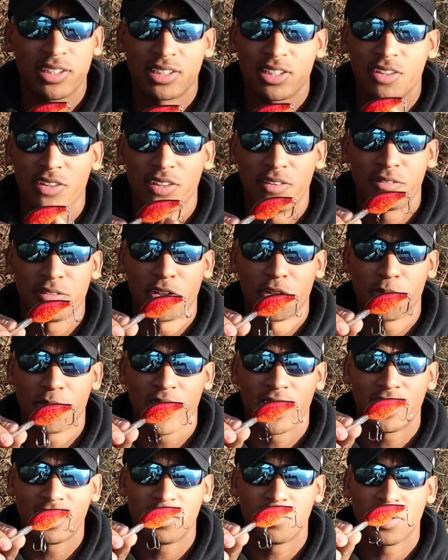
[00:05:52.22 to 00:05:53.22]
slowly float
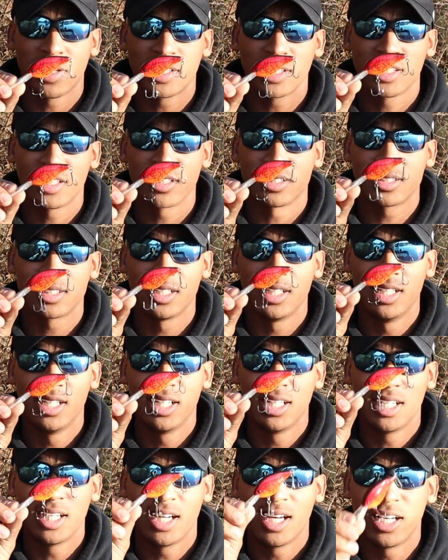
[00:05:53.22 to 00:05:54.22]
back up like this.
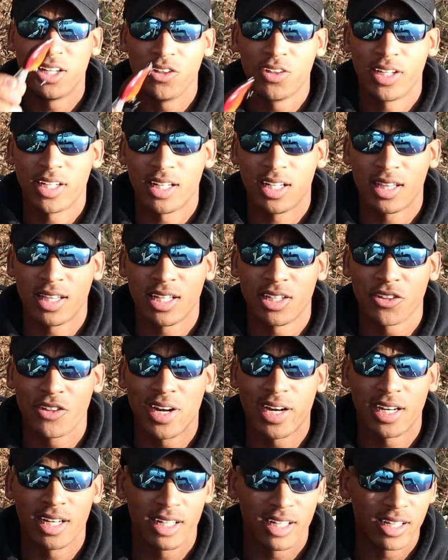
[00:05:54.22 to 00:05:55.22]
And then you get that thing
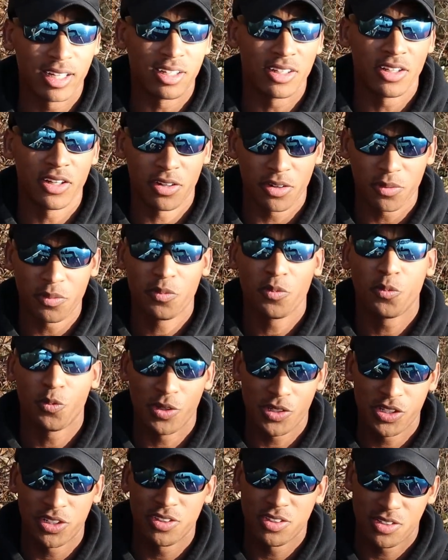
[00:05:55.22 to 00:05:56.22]
grinding again,
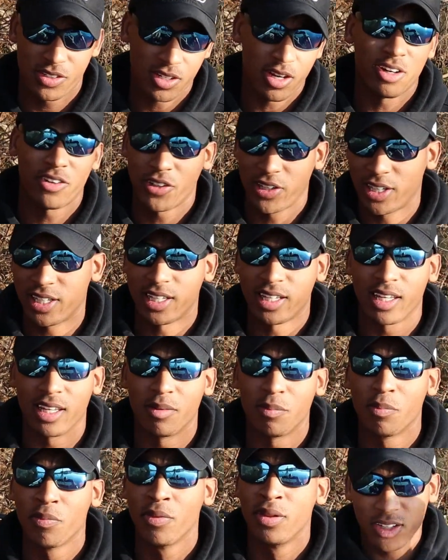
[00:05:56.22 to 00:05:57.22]
once you start cranking
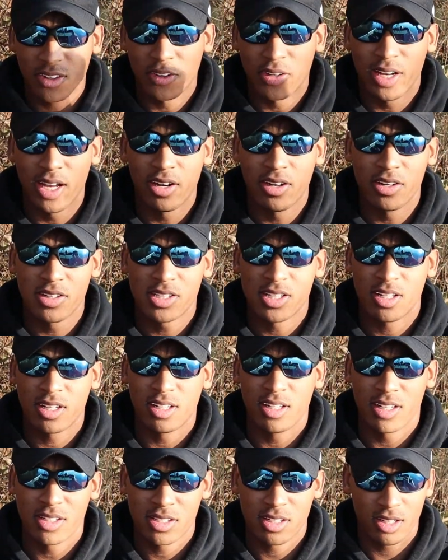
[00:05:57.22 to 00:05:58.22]
again. Go down into
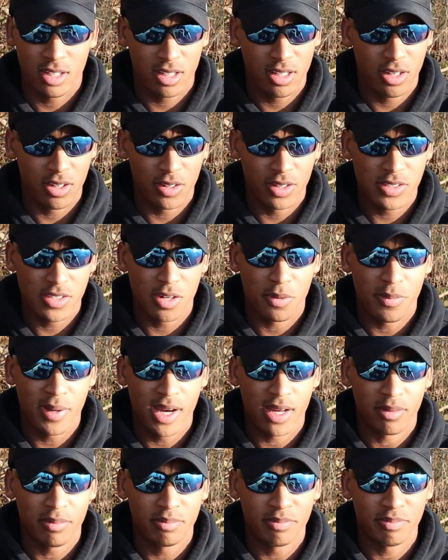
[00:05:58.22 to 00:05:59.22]
the
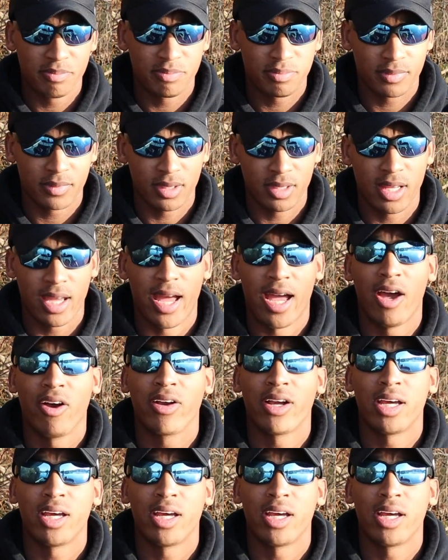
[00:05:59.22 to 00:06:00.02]
bottom. I